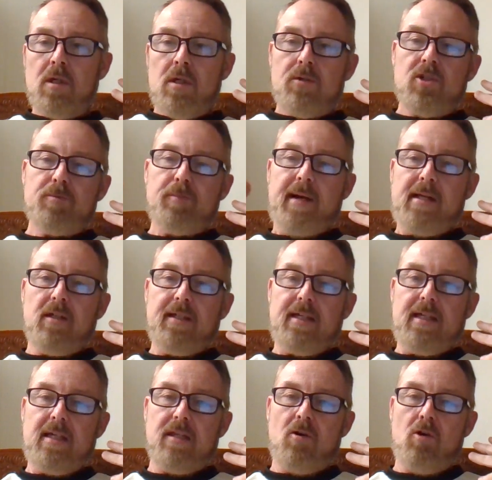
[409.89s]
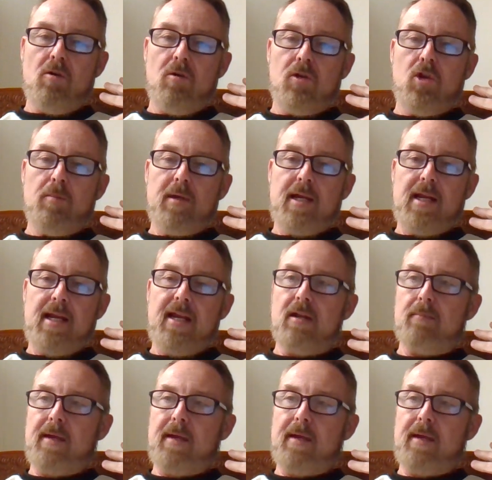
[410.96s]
Just by looking at the human hand,